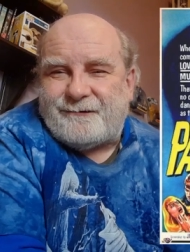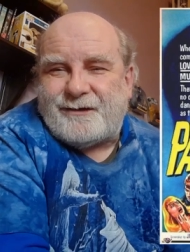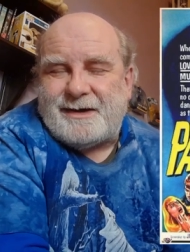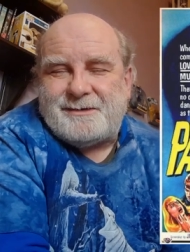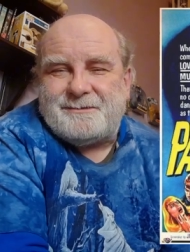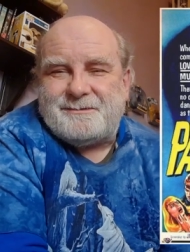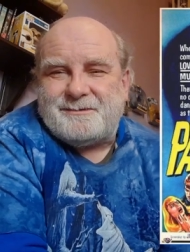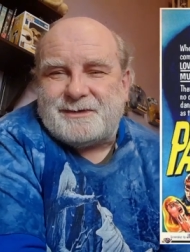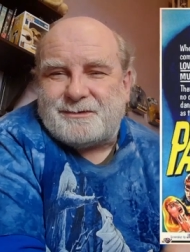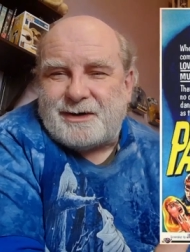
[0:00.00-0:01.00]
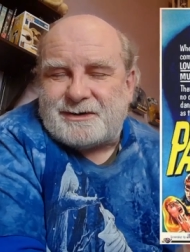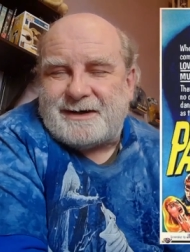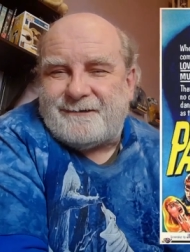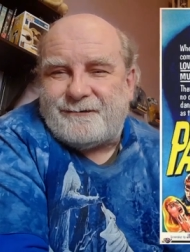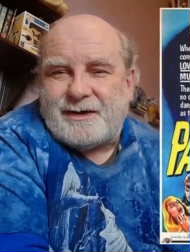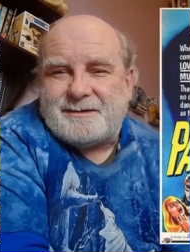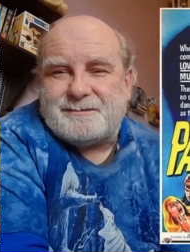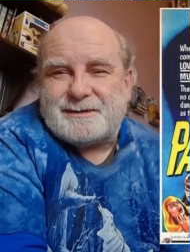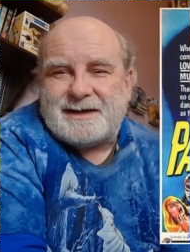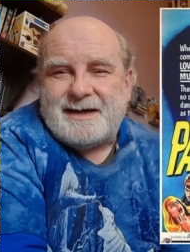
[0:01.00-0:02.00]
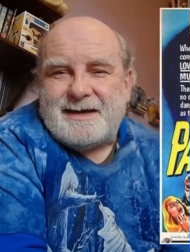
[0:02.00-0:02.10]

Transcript: films, watching films.